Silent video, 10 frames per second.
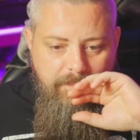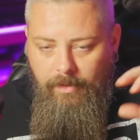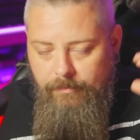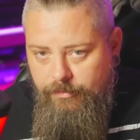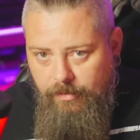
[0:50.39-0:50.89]

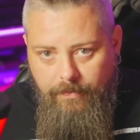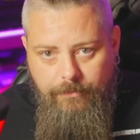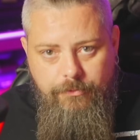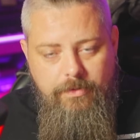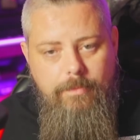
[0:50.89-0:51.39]
I love his
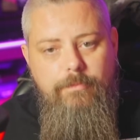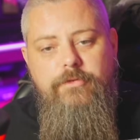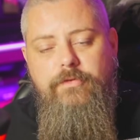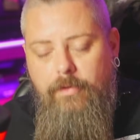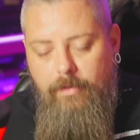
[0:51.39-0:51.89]
live
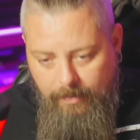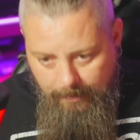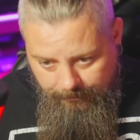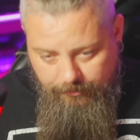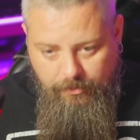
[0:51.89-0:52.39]
streams, I
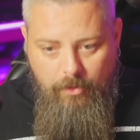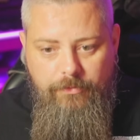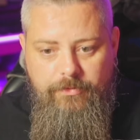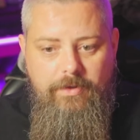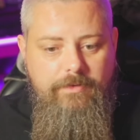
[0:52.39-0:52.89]
love his
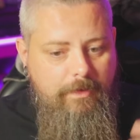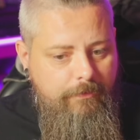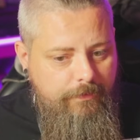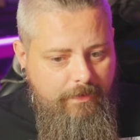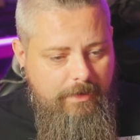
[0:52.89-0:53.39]
content,
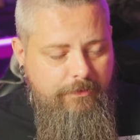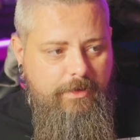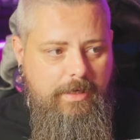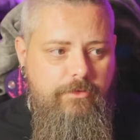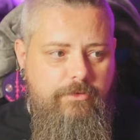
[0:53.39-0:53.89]
love his
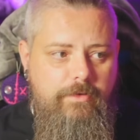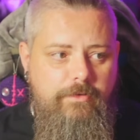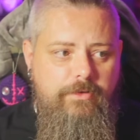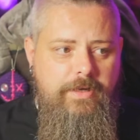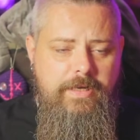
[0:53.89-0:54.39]

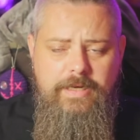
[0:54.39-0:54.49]
investigations.